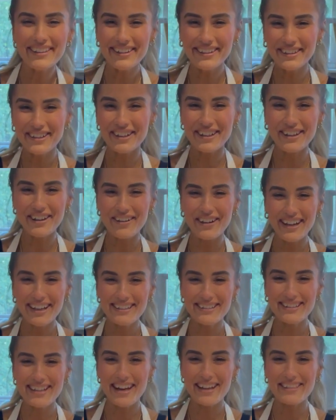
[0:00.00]
then you're gonna go ahead
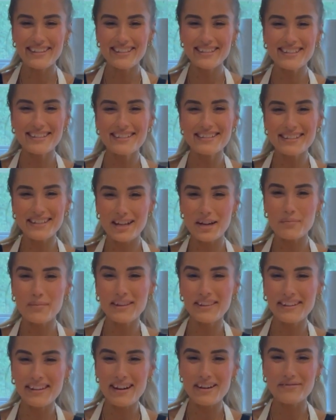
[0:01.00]
and take these and stick them in
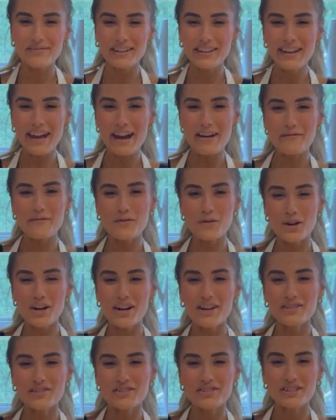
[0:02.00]
the oven at
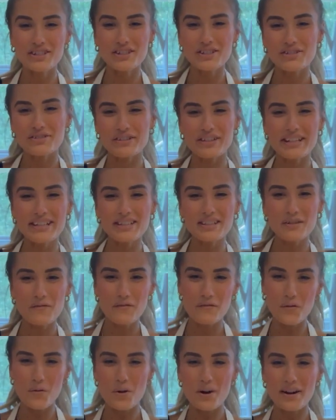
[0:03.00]
400 degrees
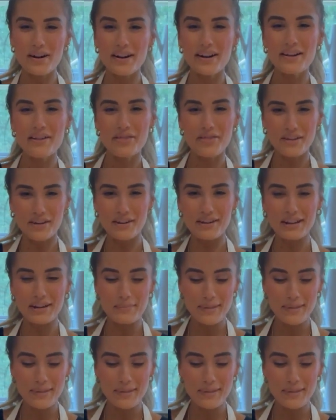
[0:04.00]
for 30